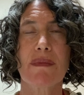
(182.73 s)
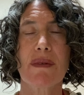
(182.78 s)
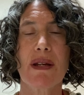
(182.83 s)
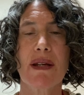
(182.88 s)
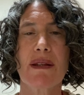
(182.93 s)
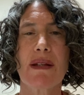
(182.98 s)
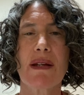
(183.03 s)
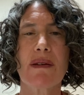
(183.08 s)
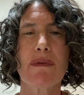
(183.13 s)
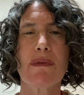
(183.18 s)

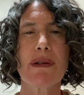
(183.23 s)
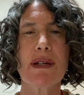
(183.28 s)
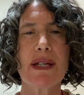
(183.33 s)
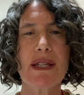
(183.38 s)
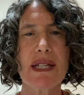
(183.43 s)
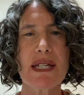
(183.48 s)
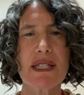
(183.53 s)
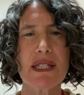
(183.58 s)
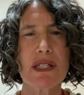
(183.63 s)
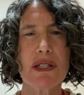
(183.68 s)
And then
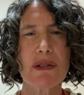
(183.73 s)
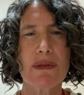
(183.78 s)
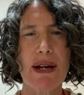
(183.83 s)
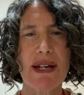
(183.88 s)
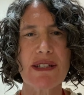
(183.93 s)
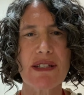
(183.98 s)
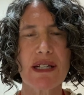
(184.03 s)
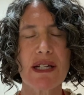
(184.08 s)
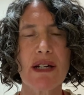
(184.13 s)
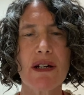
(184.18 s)
really
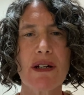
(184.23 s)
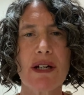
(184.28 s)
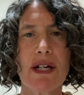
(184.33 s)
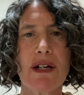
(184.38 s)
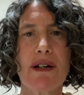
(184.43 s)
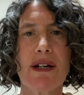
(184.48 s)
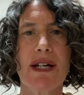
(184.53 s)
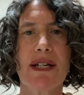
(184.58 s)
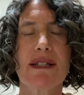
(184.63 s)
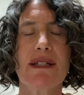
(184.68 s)
stretching your
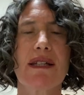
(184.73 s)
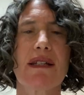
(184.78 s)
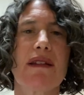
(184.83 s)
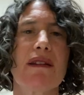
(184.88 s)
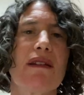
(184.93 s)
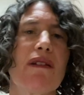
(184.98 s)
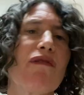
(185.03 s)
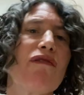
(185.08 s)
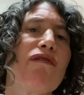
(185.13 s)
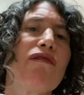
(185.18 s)
hearing to
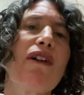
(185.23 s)
the